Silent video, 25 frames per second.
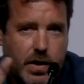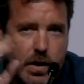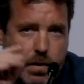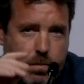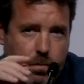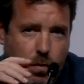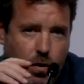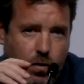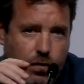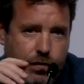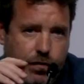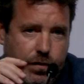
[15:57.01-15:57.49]

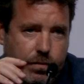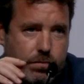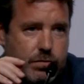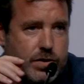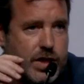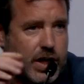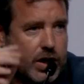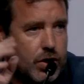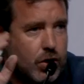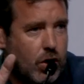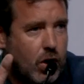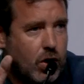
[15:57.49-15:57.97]
both from
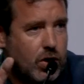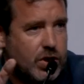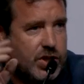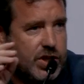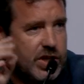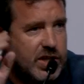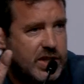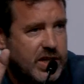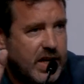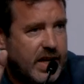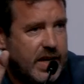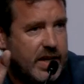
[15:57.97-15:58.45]

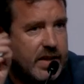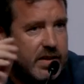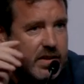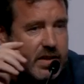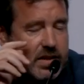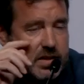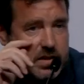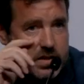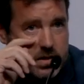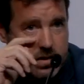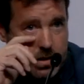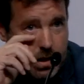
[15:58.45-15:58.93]
technology,
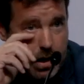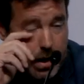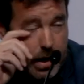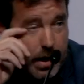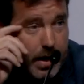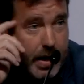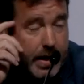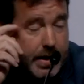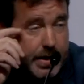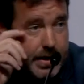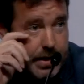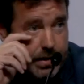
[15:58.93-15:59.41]
scientists,
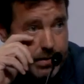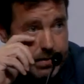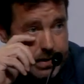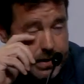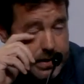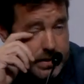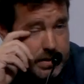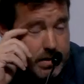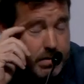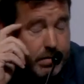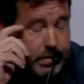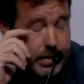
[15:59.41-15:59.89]
uh,
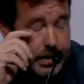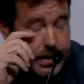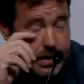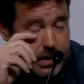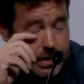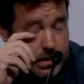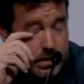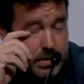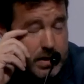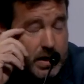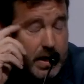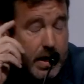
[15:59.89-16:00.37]
degrees,
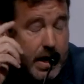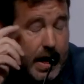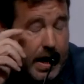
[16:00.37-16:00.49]
careers,